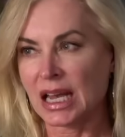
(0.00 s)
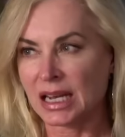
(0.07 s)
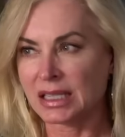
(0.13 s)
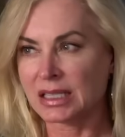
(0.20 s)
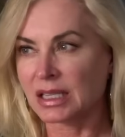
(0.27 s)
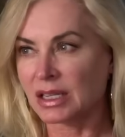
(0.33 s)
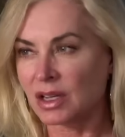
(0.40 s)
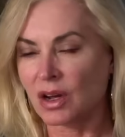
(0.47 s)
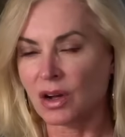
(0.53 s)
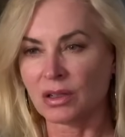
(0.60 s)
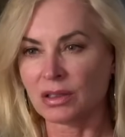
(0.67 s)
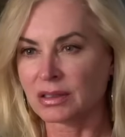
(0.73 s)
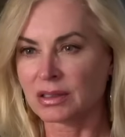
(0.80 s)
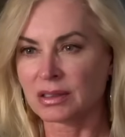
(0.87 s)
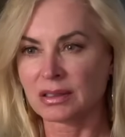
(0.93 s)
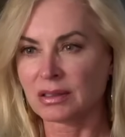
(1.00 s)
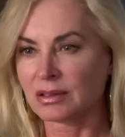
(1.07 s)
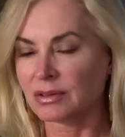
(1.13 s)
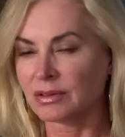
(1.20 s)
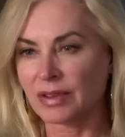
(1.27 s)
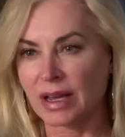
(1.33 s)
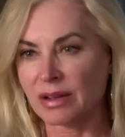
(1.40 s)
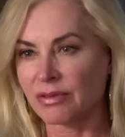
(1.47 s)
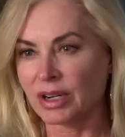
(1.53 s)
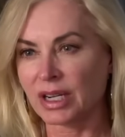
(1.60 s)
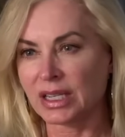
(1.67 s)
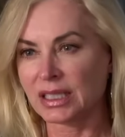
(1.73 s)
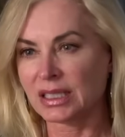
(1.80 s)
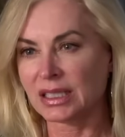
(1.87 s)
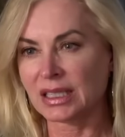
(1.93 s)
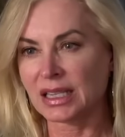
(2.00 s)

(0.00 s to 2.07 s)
And it's a cult favorite.